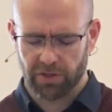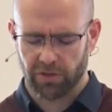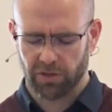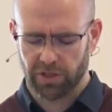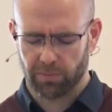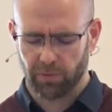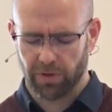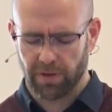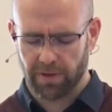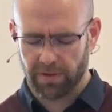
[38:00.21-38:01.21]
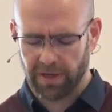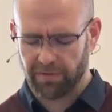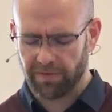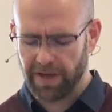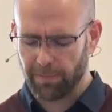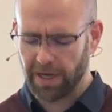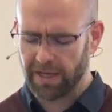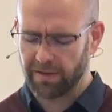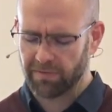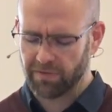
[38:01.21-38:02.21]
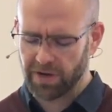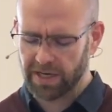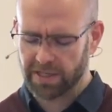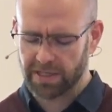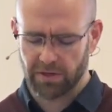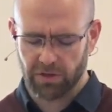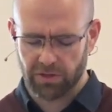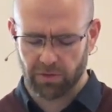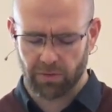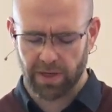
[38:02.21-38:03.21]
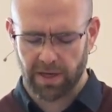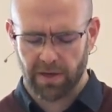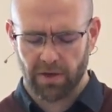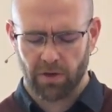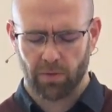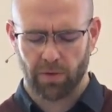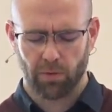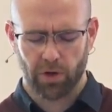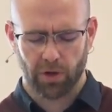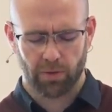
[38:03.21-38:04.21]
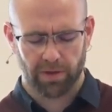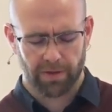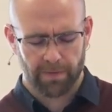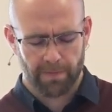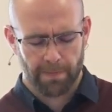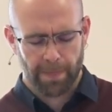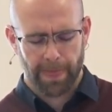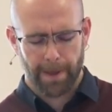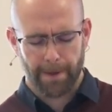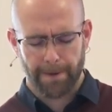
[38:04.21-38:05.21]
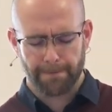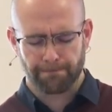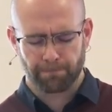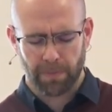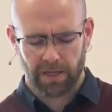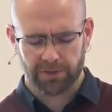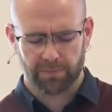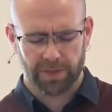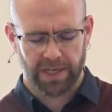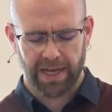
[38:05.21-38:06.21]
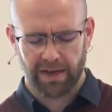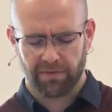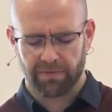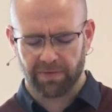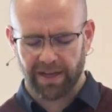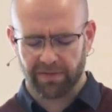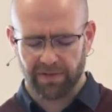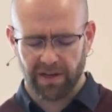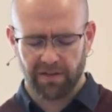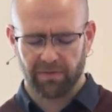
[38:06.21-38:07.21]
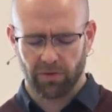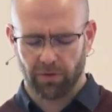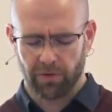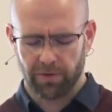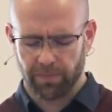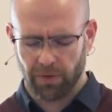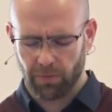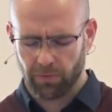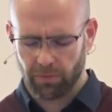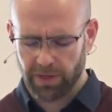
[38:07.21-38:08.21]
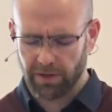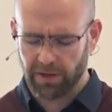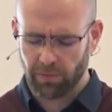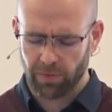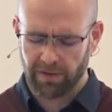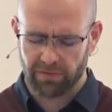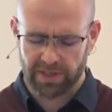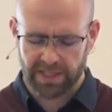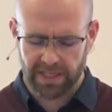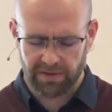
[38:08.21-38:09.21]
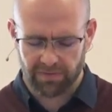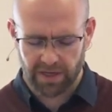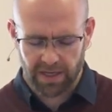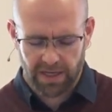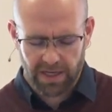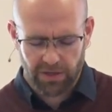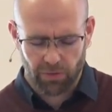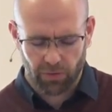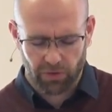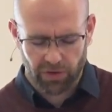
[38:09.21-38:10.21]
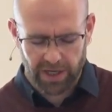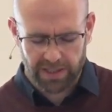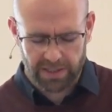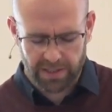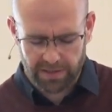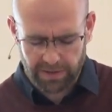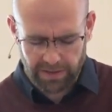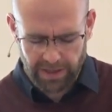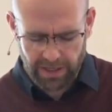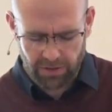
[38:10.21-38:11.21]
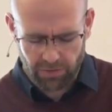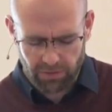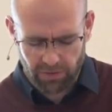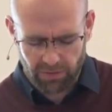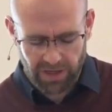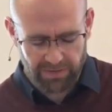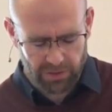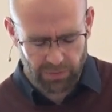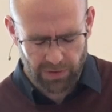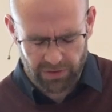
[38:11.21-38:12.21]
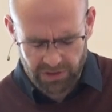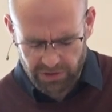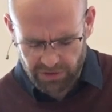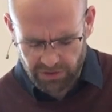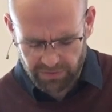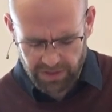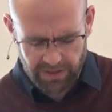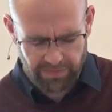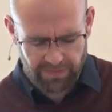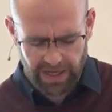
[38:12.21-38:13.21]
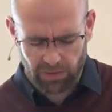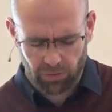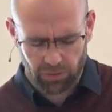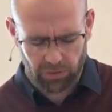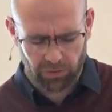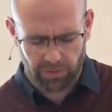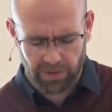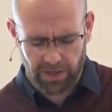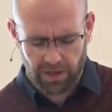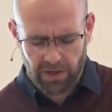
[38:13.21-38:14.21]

of the gospel with our family and friends and those who we work with. Ultimately, out of love, Lord, we know that we have received your grace and that you love us. We don't deserve it at all, Lord, but